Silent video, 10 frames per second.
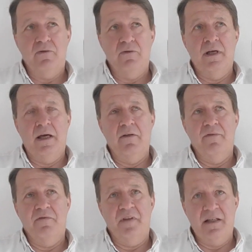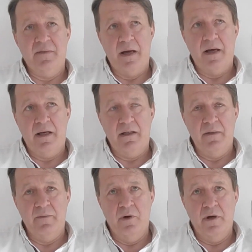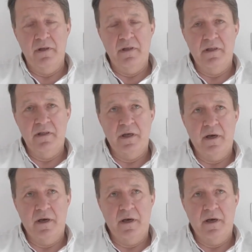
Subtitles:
Today, the fixed market in Poland is